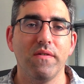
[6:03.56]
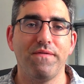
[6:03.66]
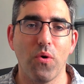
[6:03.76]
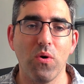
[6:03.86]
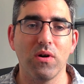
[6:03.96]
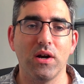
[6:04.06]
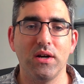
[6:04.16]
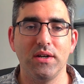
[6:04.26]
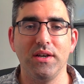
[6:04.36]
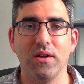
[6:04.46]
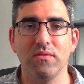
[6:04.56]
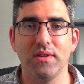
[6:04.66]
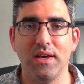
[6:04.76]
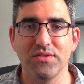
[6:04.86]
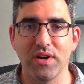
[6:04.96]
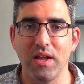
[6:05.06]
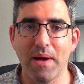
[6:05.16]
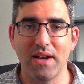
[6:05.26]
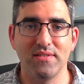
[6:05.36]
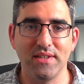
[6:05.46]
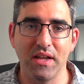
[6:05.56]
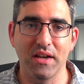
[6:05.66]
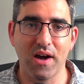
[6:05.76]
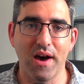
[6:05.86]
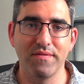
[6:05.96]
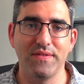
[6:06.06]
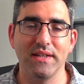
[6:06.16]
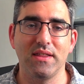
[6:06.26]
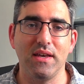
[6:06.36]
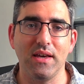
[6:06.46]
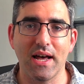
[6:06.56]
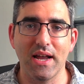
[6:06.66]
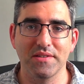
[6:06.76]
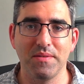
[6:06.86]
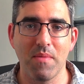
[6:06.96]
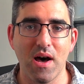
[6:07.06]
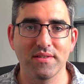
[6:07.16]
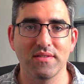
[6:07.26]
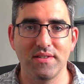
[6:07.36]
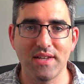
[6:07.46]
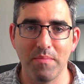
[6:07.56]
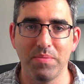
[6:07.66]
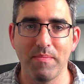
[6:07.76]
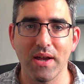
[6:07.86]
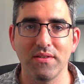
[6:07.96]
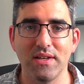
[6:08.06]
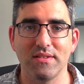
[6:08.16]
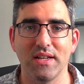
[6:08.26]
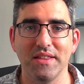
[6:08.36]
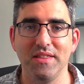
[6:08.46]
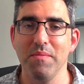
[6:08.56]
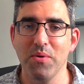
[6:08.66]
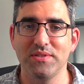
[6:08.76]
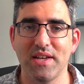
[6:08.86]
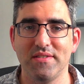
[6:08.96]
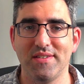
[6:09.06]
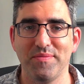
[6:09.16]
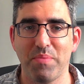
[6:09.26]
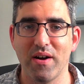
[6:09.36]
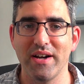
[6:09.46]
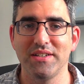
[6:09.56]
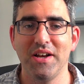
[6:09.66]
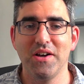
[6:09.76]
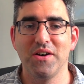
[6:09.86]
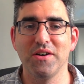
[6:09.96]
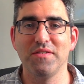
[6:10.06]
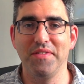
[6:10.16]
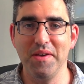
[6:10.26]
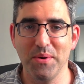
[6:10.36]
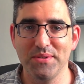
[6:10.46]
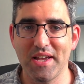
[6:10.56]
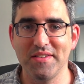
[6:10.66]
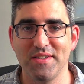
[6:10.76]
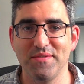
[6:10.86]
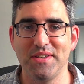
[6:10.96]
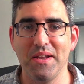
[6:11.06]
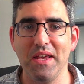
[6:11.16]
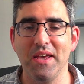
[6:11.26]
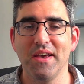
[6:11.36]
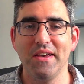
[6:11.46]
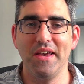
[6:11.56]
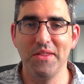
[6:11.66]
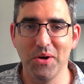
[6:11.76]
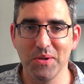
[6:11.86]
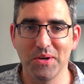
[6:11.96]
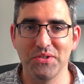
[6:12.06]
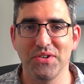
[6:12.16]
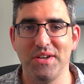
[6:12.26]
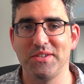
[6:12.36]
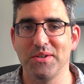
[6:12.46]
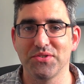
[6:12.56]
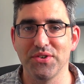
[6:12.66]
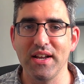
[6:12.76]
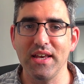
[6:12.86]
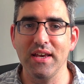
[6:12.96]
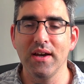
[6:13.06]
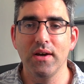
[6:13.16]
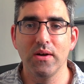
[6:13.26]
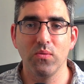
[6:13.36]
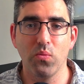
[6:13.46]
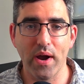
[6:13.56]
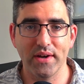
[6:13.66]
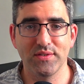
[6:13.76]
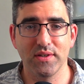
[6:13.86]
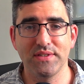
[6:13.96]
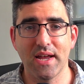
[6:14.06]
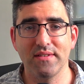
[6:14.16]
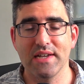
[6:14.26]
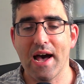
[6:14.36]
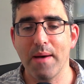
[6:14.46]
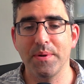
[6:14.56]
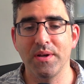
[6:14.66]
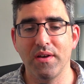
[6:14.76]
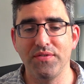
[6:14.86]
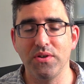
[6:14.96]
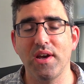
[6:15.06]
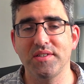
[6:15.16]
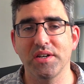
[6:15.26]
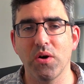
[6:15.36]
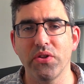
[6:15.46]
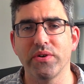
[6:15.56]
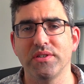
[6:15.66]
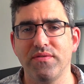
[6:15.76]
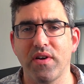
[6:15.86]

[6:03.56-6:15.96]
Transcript: for, you know, the Israeli-Palestinian conflict. The Al-Aqsa Mosque, the Temple Mount, is like the most sensitive part of the most sensitive city in the whole country. So it's really where stuff tends to happen. A few days ago, there was a